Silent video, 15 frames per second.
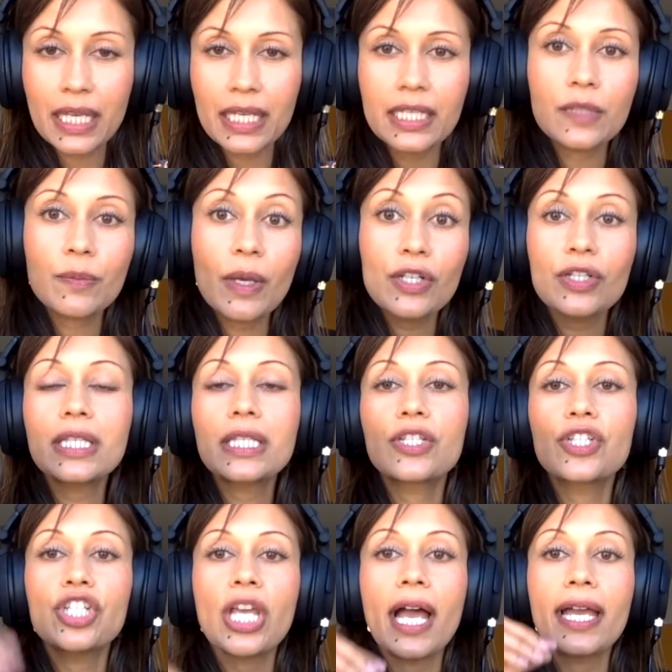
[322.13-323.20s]
and especially to
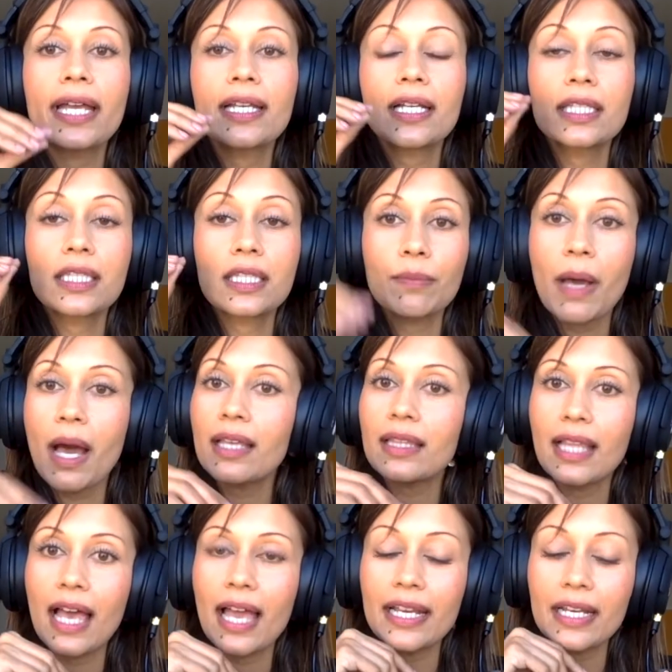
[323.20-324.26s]
shine a
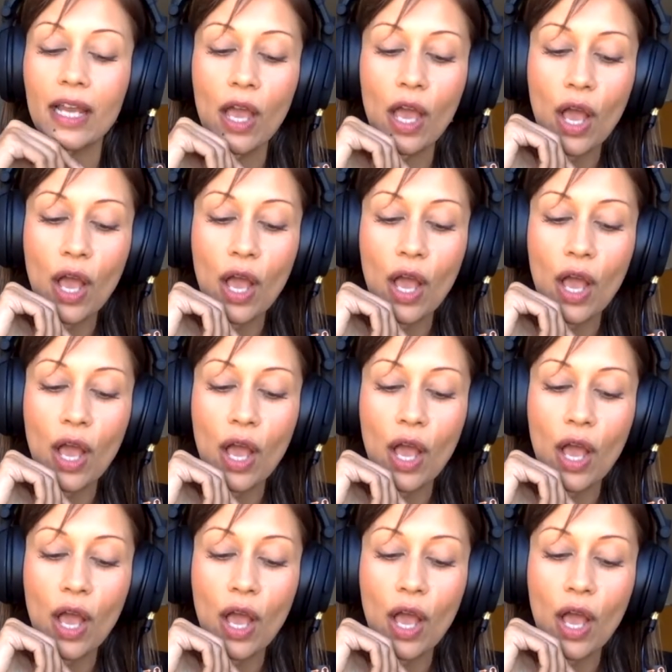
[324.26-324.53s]
spotlight